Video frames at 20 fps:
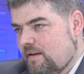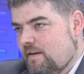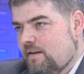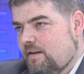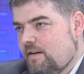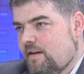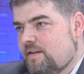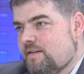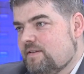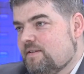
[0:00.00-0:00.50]

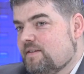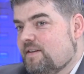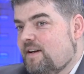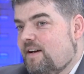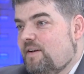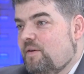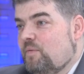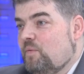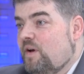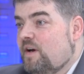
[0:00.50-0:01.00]
Yes,
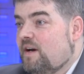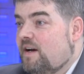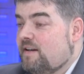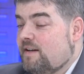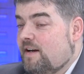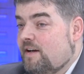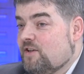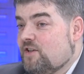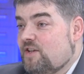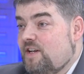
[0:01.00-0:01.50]
Kelly, we are
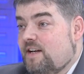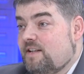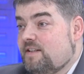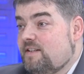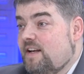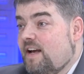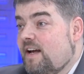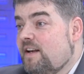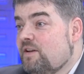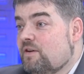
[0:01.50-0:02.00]
actually at
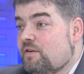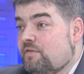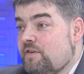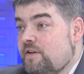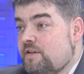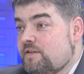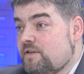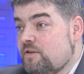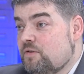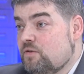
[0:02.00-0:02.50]
the end of an
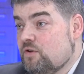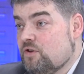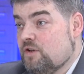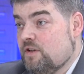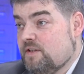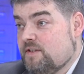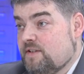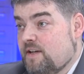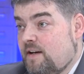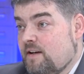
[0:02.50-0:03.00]

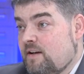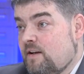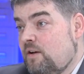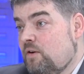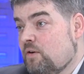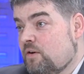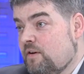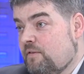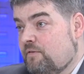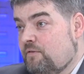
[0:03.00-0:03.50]
institutional cycle,
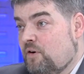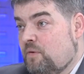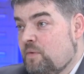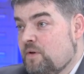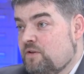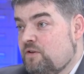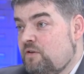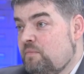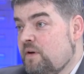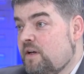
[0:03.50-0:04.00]
looking
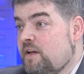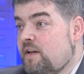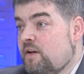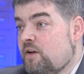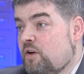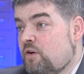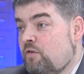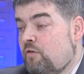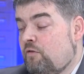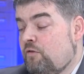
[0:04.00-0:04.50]
forward to the
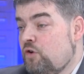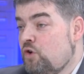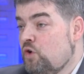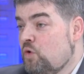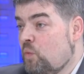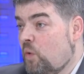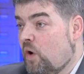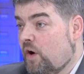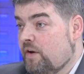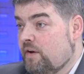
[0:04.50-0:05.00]
beginning of a new
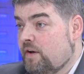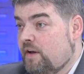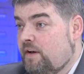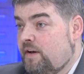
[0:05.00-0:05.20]
one.